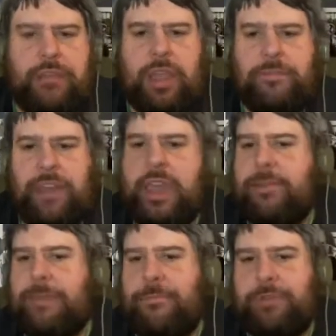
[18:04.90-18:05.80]
vague
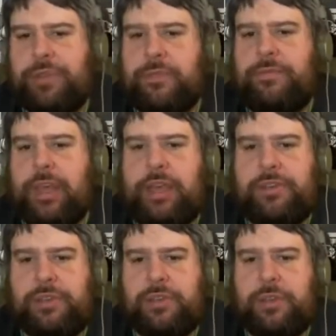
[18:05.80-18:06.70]
memories of this.
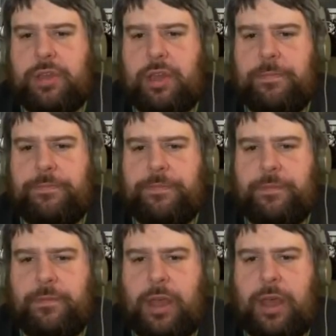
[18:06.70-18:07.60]
Um,
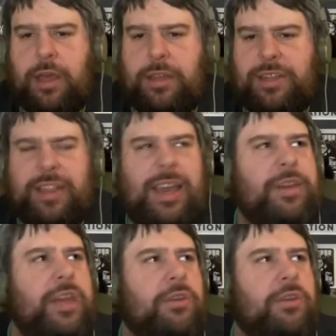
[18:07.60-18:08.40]
uh, did they have any other